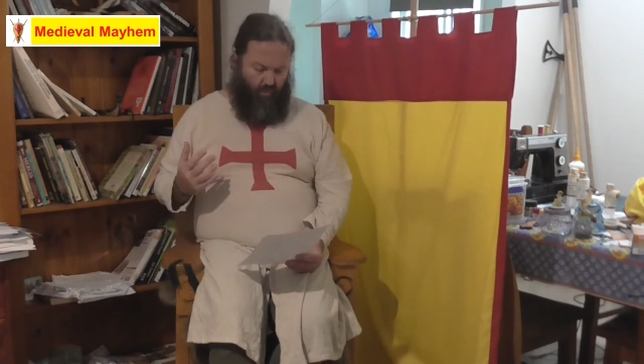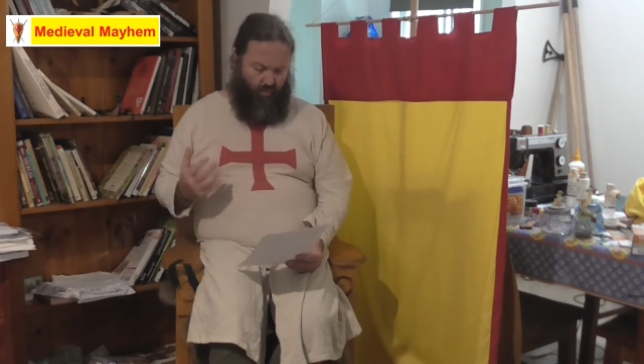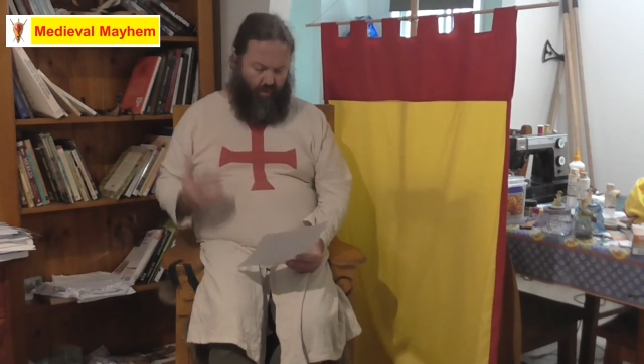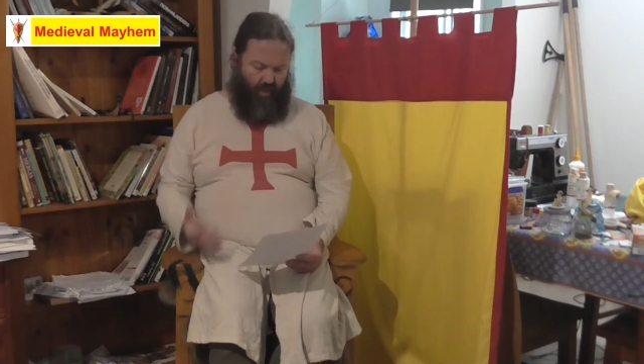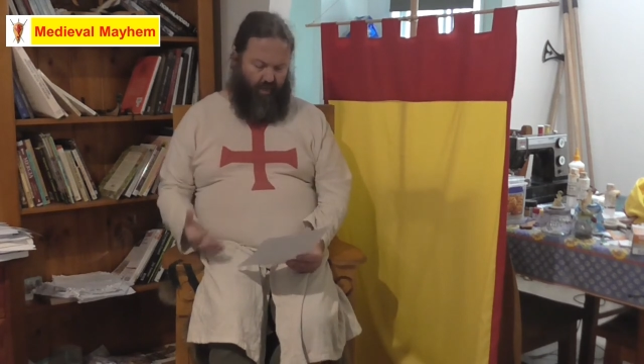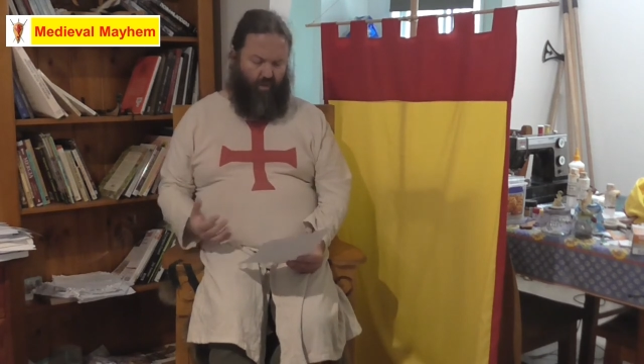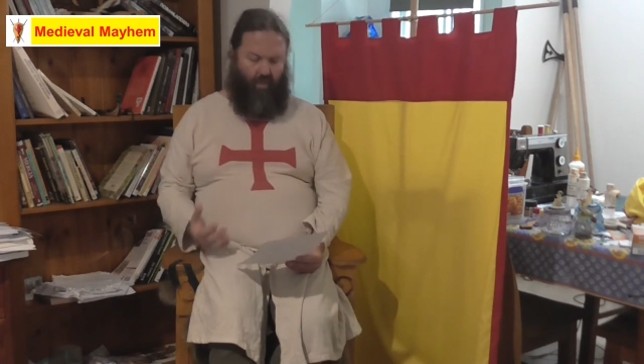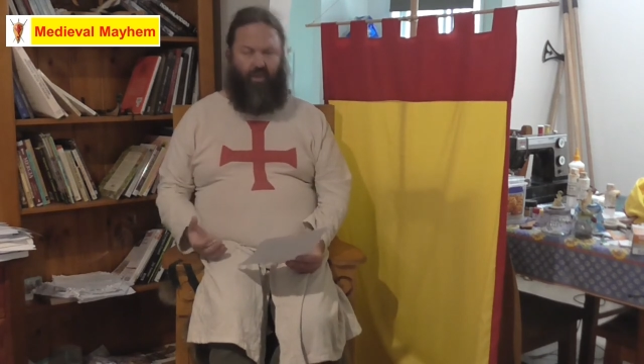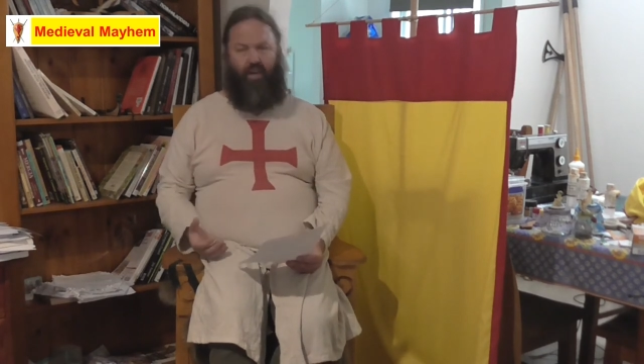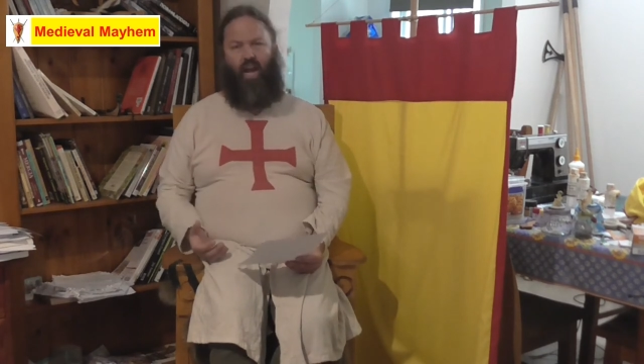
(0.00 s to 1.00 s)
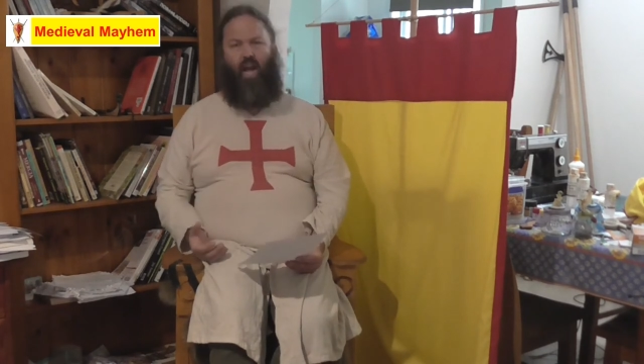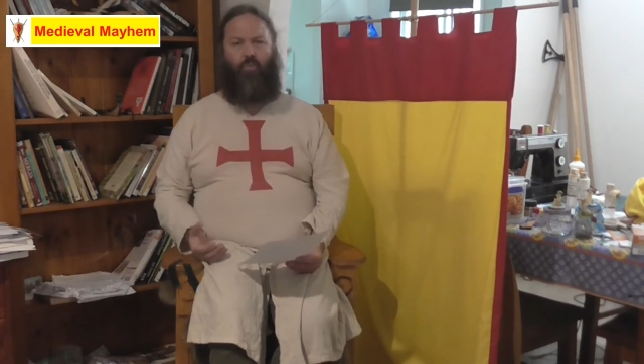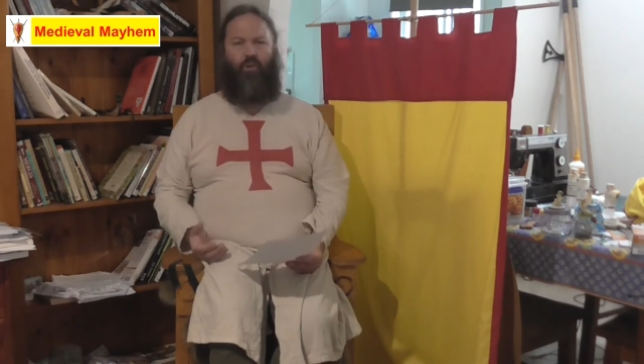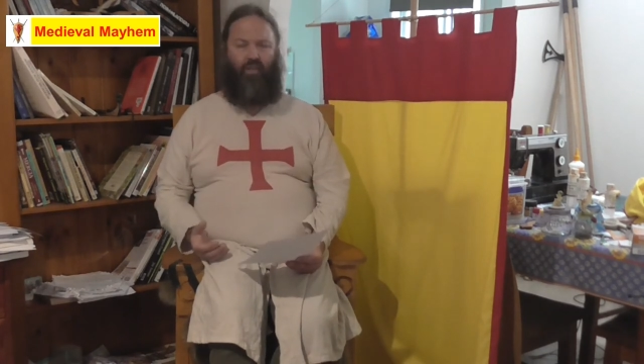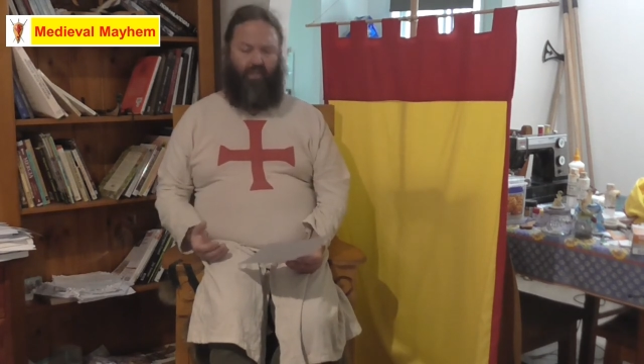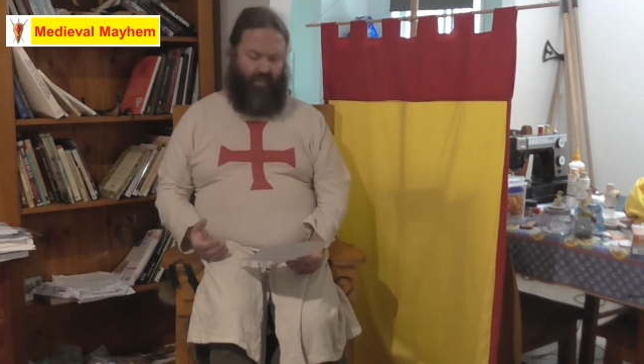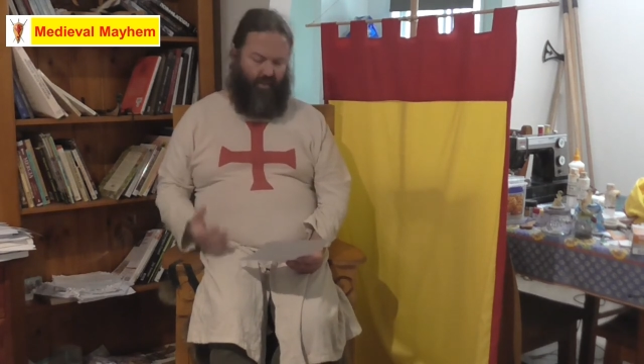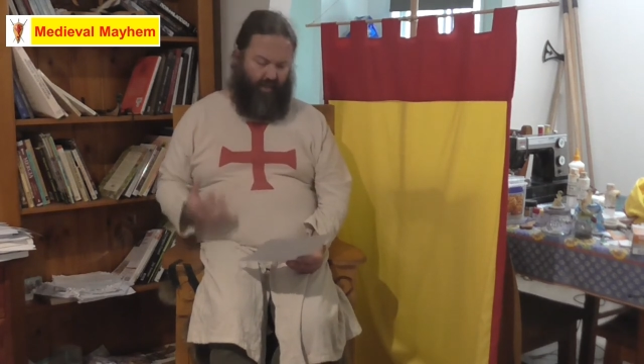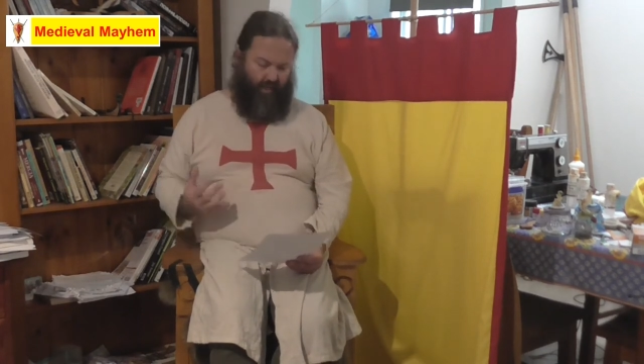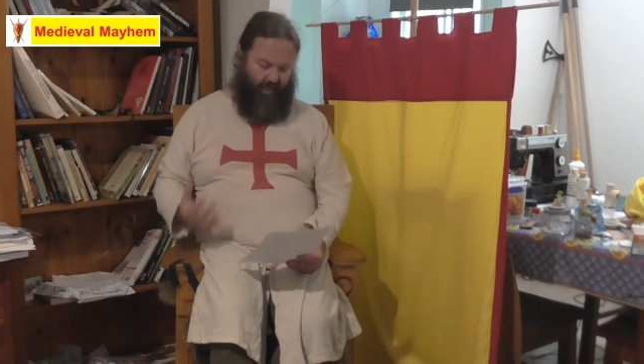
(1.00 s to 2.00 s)
Really what then happened,
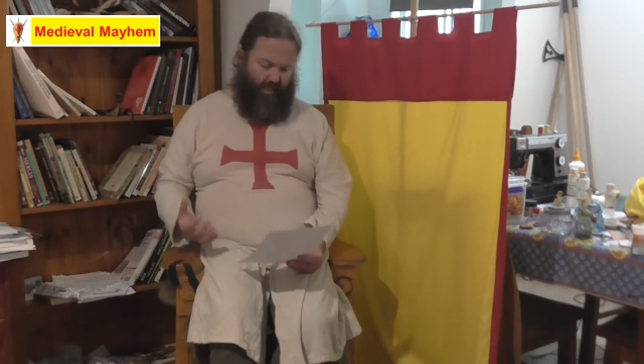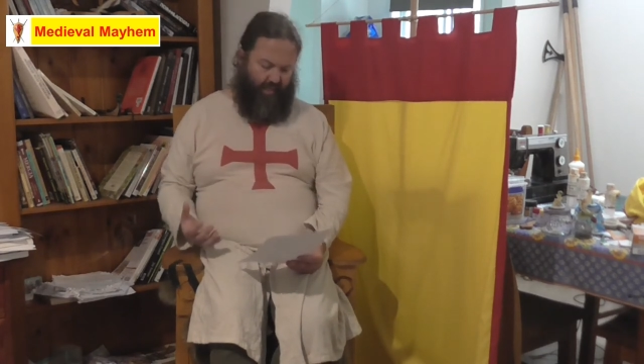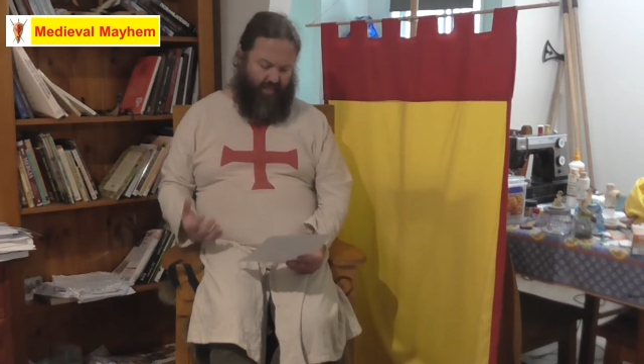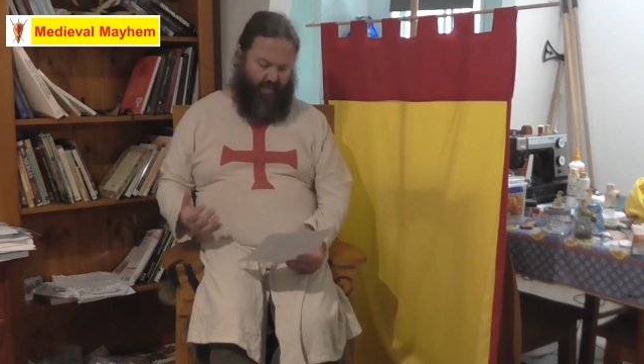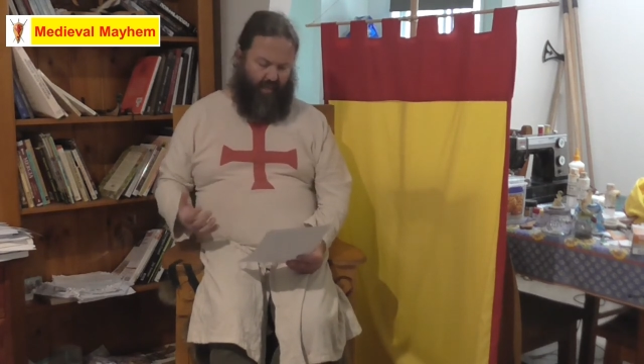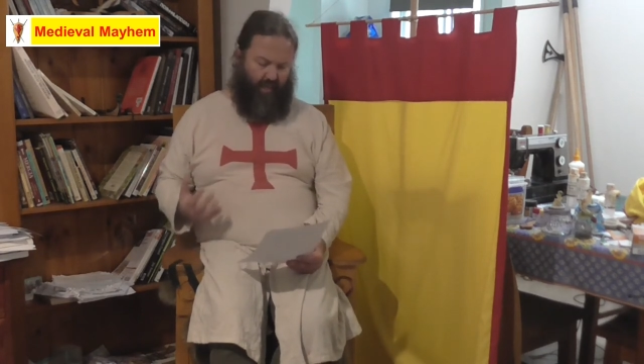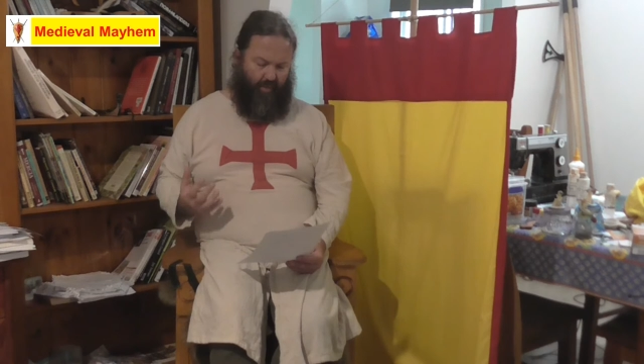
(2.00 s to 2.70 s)
I guess,